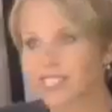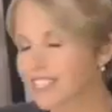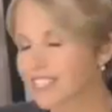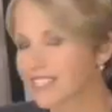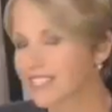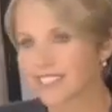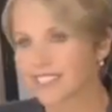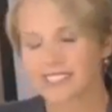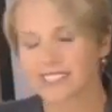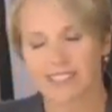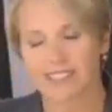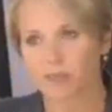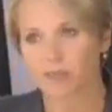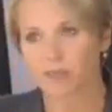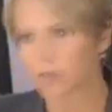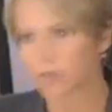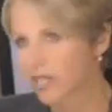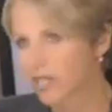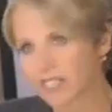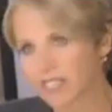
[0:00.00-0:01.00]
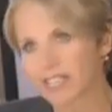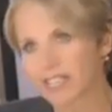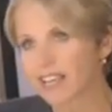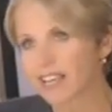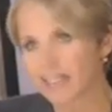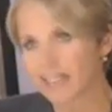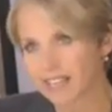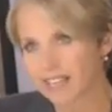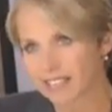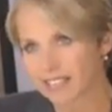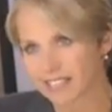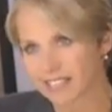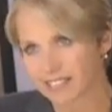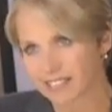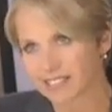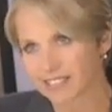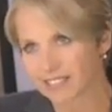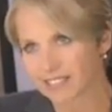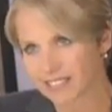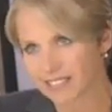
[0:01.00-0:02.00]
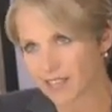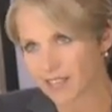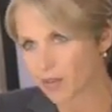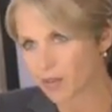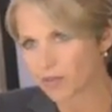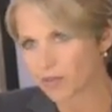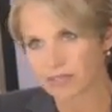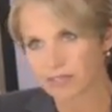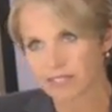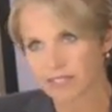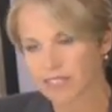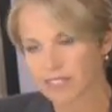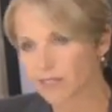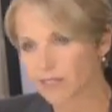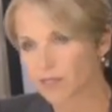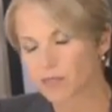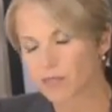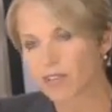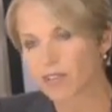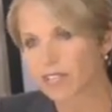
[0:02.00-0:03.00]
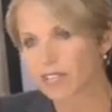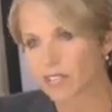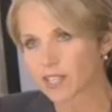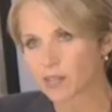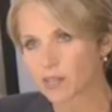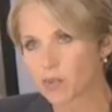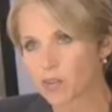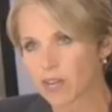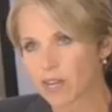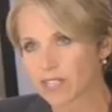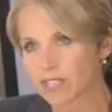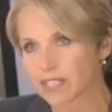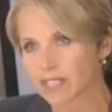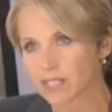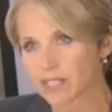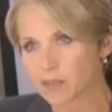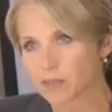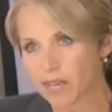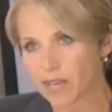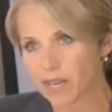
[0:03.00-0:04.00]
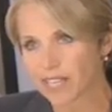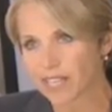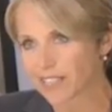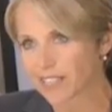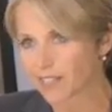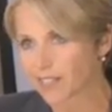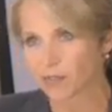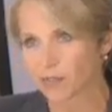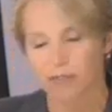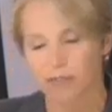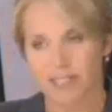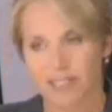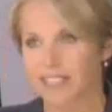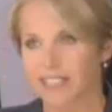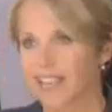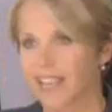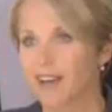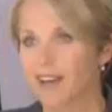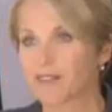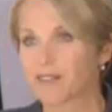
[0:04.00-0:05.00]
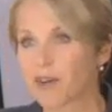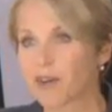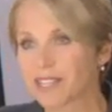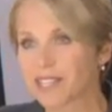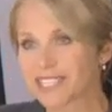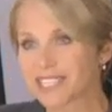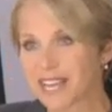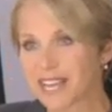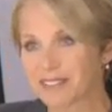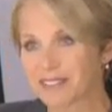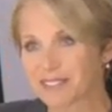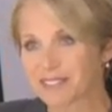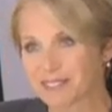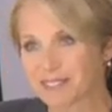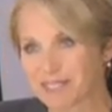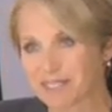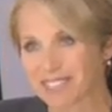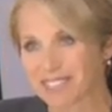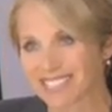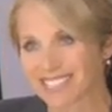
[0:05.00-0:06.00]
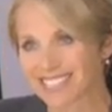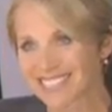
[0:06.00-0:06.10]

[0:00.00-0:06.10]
this is completely unedited. So if you felt like you wanted to explain it, you have all the time in the world.